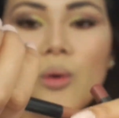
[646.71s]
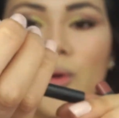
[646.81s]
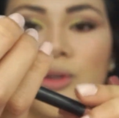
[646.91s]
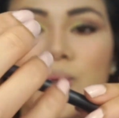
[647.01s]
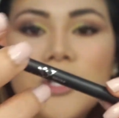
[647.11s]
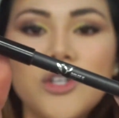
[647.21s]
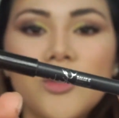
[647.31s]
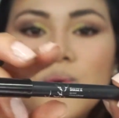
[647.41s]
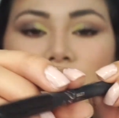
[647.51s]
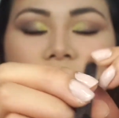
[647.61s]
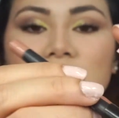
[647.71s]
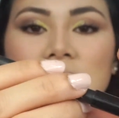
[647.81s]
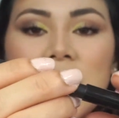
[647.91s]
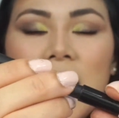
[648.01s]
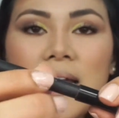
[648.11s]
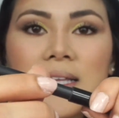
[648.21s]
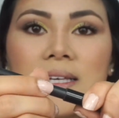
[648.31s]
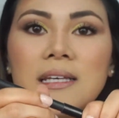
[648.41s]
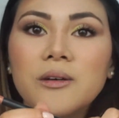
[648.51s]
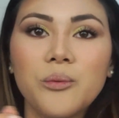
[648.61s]
or you can use the
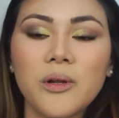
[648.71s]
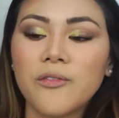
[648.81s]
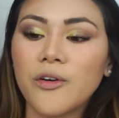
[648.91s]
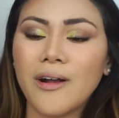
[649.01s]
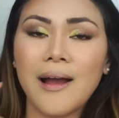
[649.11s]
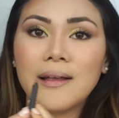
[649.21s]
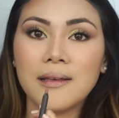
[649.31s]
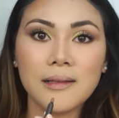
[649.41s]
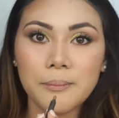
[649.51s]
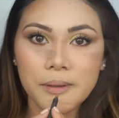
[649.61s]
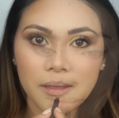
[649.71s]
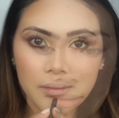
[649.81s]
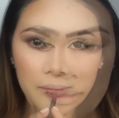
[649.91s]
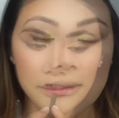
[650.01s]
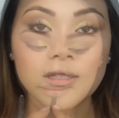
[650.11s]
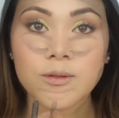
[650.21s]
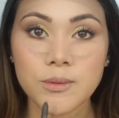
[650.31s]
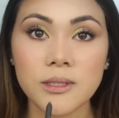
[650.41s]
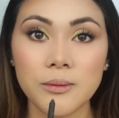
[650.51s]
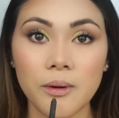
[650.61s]
Kylie, one of her Kylie lip kits. You
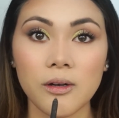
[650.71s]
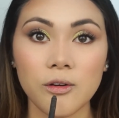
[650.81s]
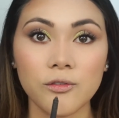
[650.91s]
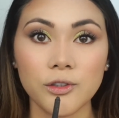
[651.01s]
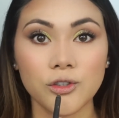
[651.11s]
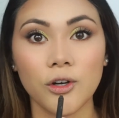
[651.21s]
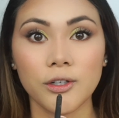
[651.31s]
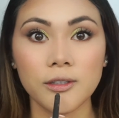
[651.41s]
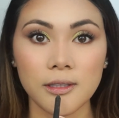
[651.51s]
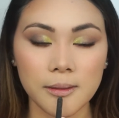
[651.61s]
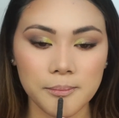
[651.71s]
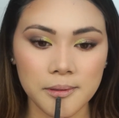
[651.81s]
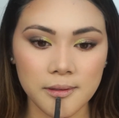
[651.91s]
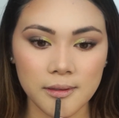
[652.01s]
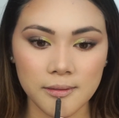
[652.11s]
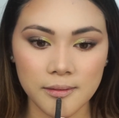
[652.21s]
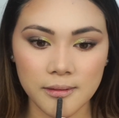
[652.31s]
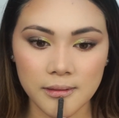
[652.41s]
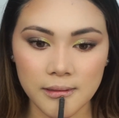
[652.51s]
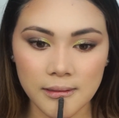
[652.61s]
really want to overdraw your lips,
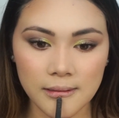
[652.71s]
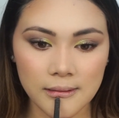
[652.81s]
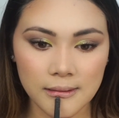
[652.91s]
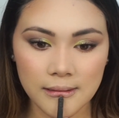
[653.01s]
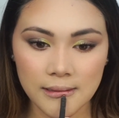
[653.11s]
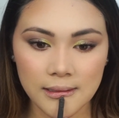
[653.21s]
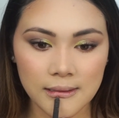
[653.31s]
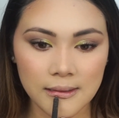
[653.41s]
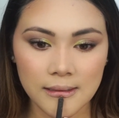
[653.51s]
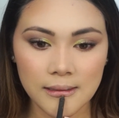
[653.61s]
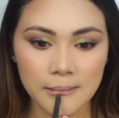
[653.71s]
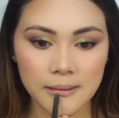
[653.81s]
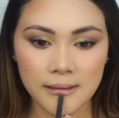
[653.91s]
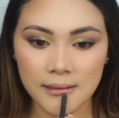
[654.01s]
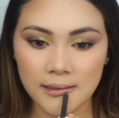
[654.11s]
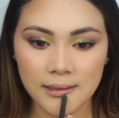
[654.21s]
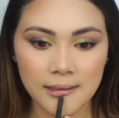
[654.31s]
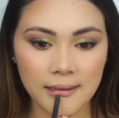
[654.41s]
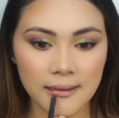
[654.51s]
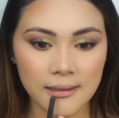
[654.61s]
obviously, because it's
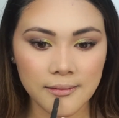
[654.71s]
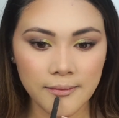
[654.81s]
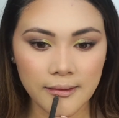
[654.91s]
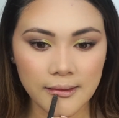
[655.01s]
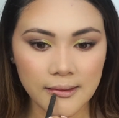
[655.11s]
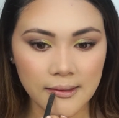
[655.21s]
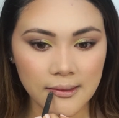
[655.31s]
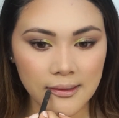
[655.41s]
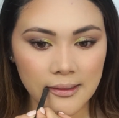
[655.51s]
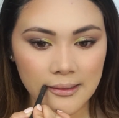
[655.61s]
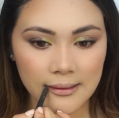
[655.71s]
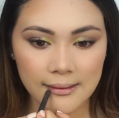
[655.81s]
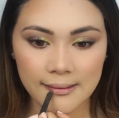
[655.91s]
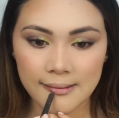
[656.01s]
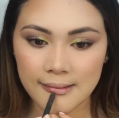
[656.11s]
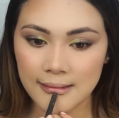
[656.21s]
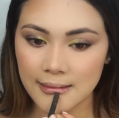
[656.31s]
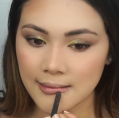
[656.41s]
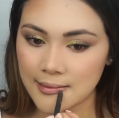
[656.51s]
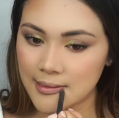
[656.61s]
Kylie Jenner, you know?